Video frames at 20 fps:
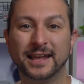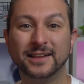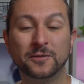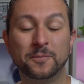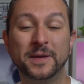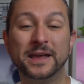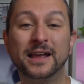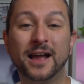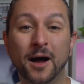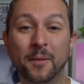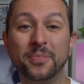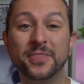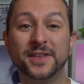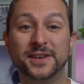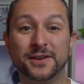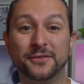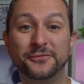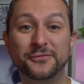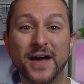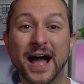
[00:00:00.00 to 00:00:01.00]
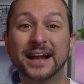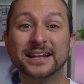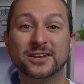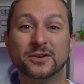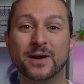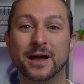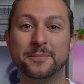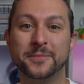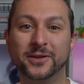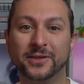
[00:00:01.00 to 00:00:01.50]
It's become the de
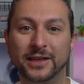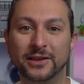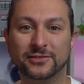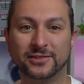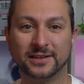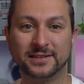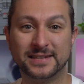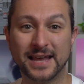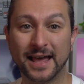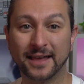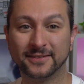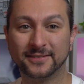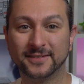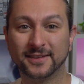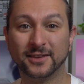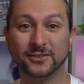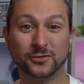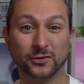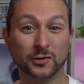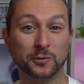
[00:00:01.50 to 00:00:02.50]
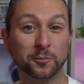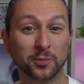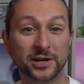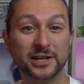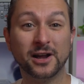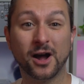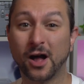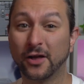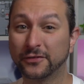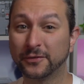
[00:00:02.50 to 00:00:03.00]
facto emulation test, so it's
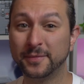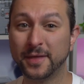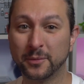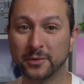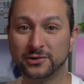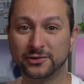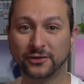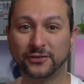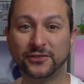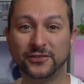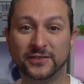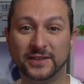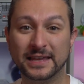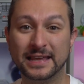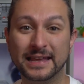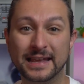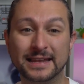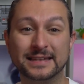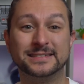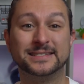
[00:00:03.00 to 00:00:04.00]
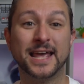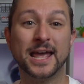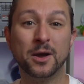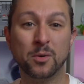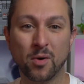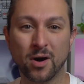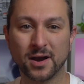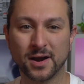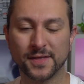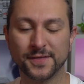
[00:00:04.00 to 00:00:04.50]
pretty awesome that we're just seeing it day
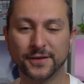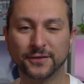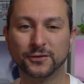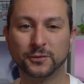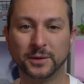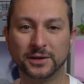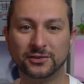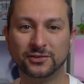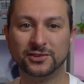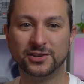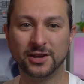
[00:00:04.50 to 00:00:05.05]
one on the Switch